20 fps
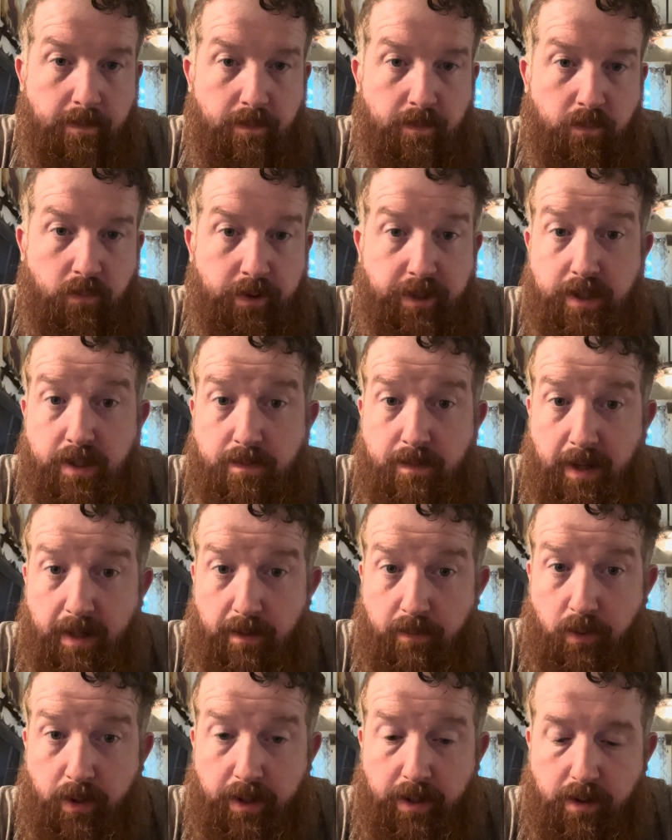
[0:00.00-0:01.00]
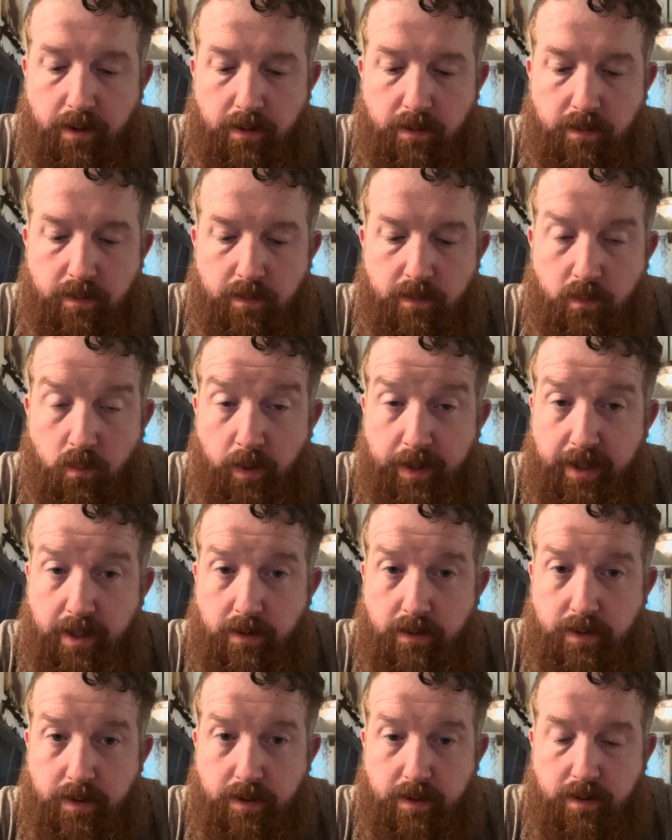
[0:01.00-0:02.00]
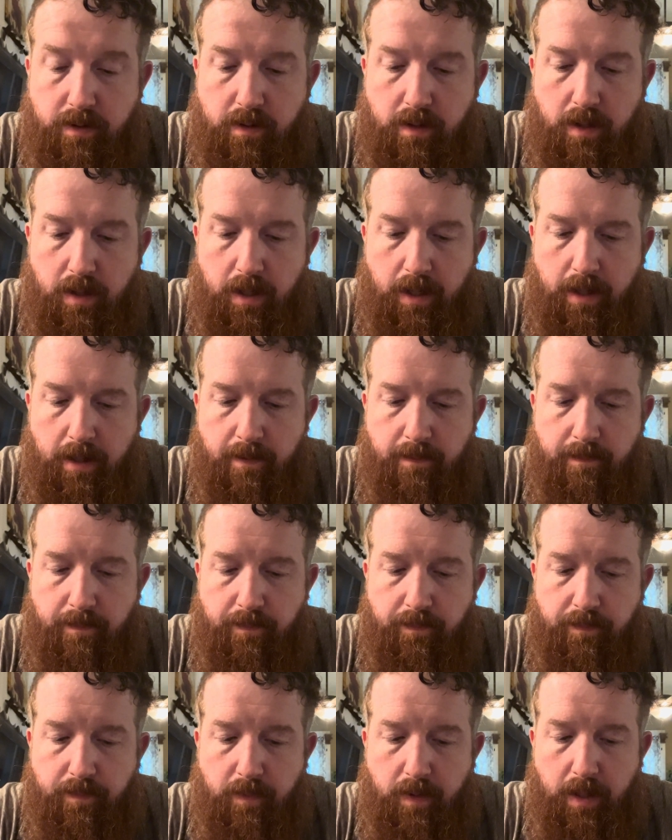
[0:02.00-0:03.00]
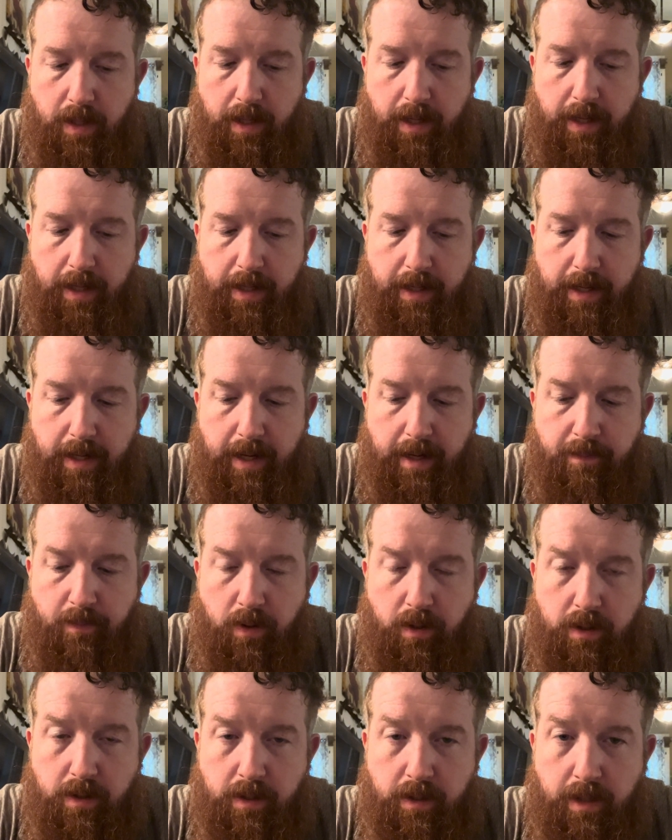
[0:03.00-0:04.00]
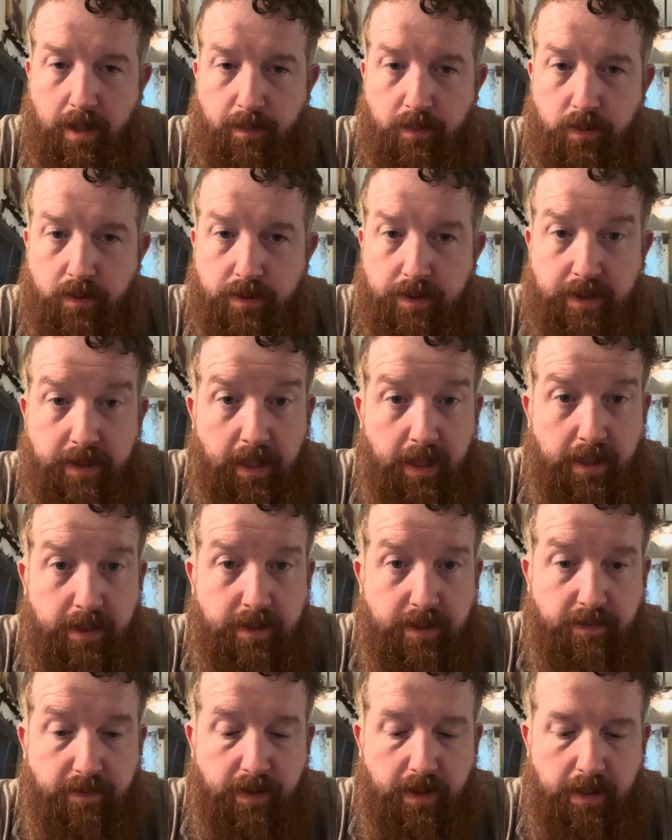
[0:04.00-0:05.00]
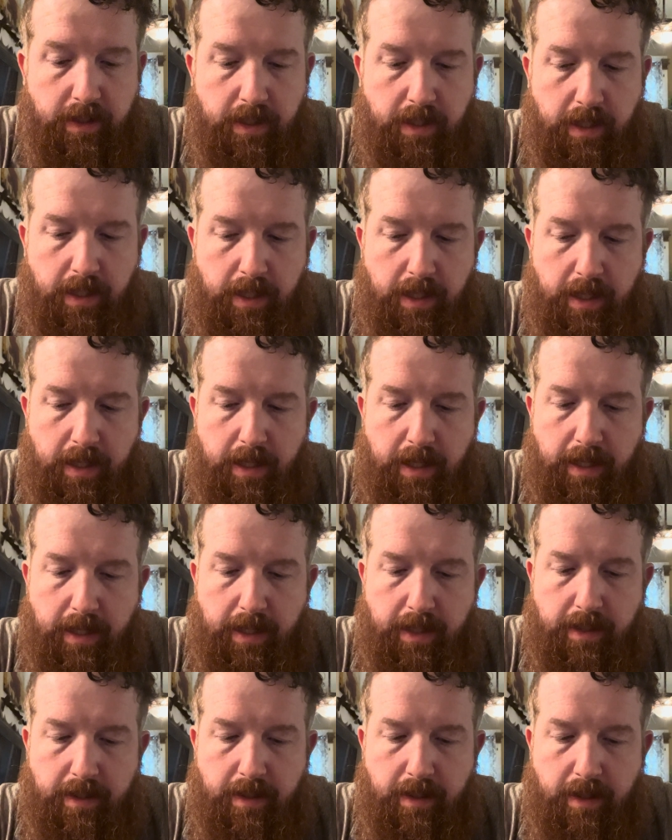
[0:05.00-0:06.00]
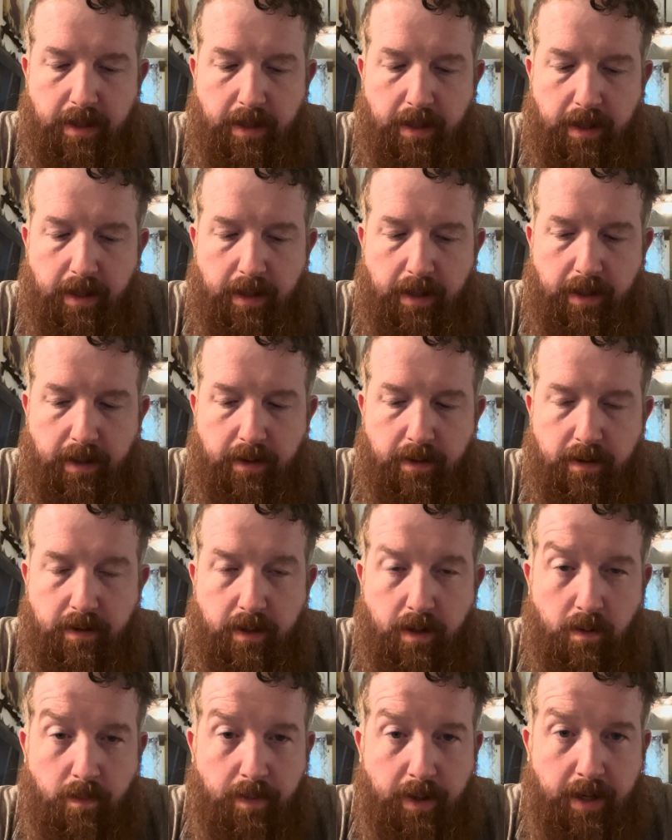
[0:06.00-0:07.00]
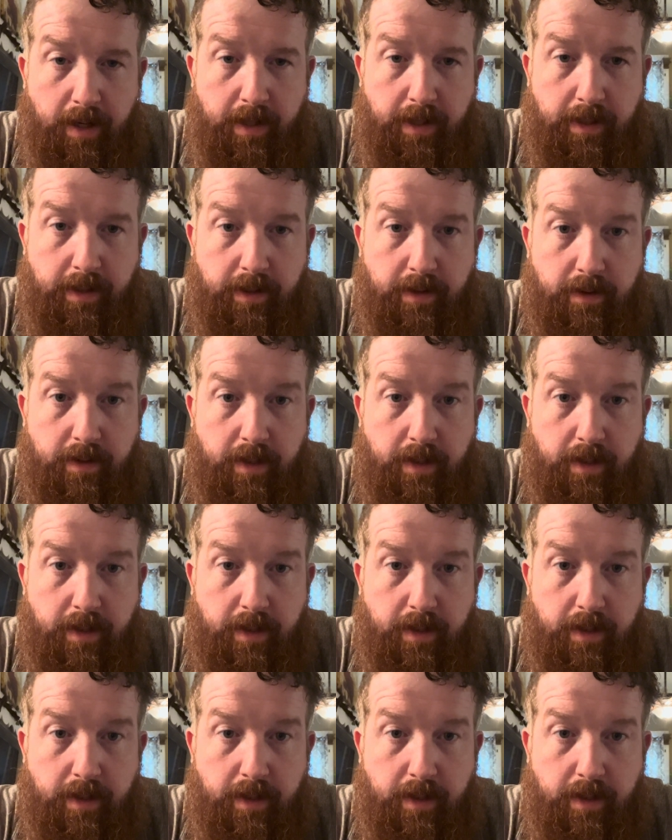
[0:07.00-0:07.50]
which is Malabrigo Rios. And I bought a couple skeins of it in a nearby